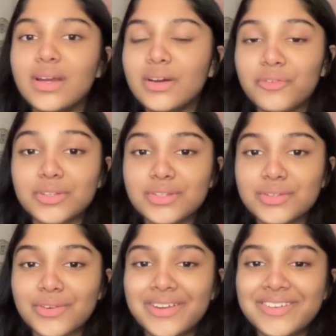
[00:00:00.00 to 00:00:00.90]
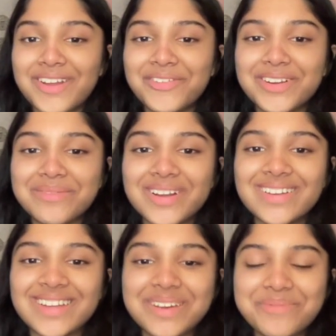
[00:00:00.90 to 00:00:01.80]
For this, you can refer to my
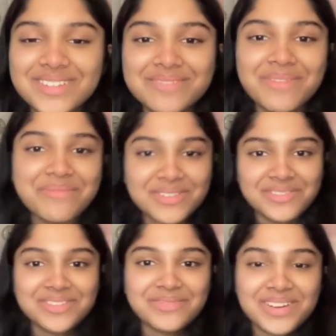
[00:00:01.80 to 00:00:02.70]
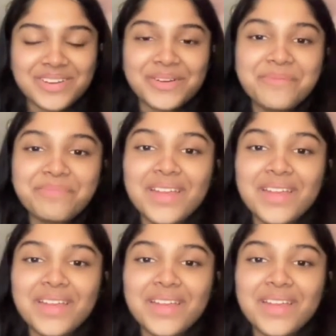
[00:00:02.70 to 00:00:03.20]
tips in my previous video.